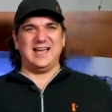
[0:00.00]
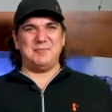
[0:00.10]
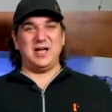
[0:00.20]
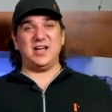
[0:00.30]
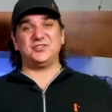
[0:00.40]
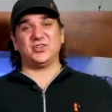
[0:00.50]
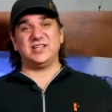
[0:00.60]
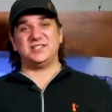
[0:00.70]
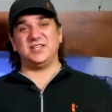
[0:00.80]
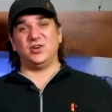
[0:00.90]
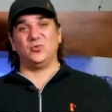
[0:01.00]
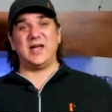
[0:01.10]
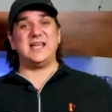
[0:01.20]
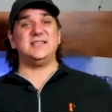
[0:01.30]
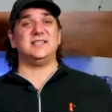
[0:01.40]
I may also consider
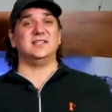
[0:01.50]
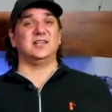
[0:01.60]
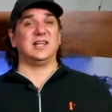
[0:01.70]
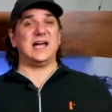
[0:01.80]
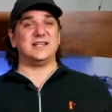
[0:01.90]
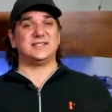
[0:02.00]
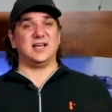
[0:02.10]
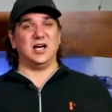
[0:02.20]
raising the lights